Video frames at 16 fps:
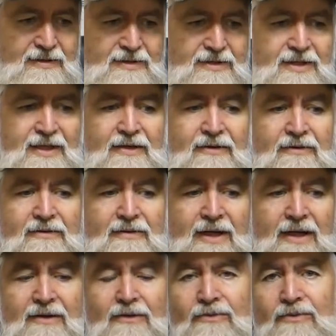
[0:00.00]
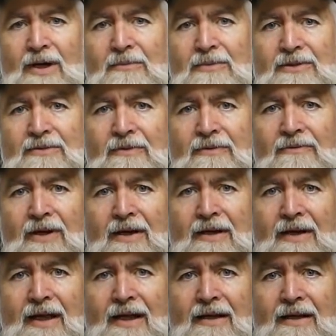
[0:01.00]
steering knuckle rubbers. We're
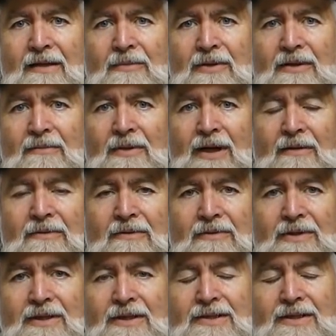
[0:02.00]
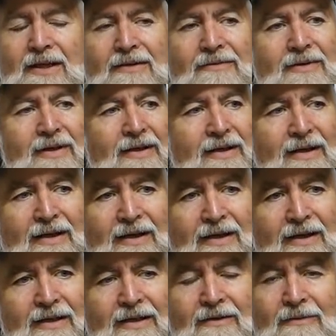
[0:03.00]
running out of them at the moment. We just seem to,
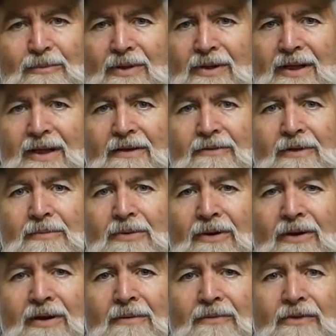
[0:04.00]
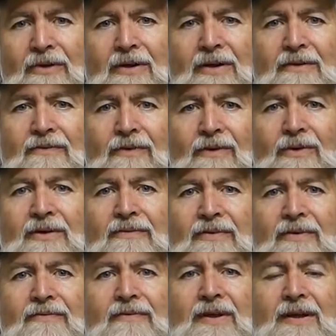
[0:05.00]
you wouldn't believe, we're buying them 30, 40,
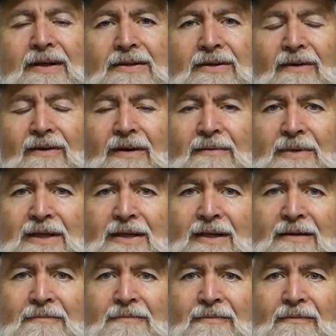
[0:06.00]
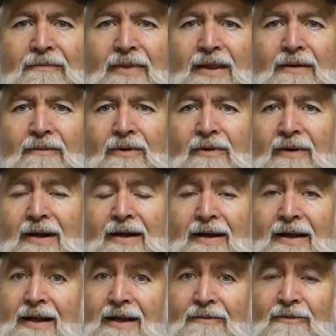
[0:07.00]
50 at a time, and we're
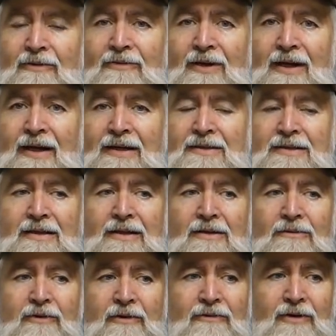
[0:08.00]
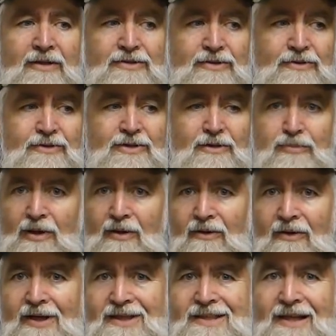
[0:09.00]
running out. We've run 2
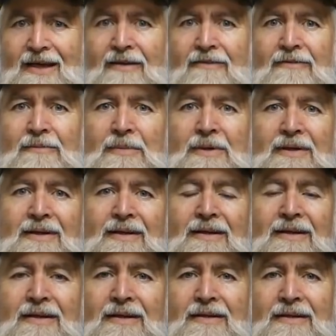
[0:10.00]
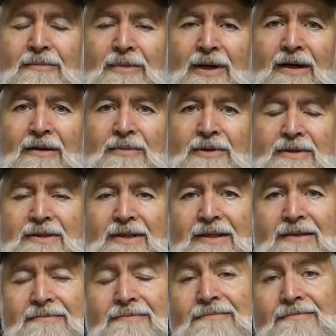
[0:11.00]
supplies out of them at the moment,
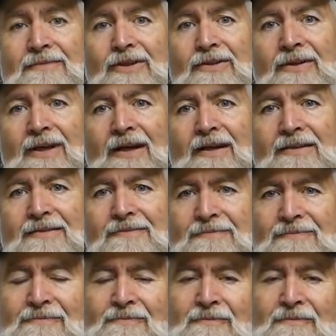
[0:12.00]
so who knows.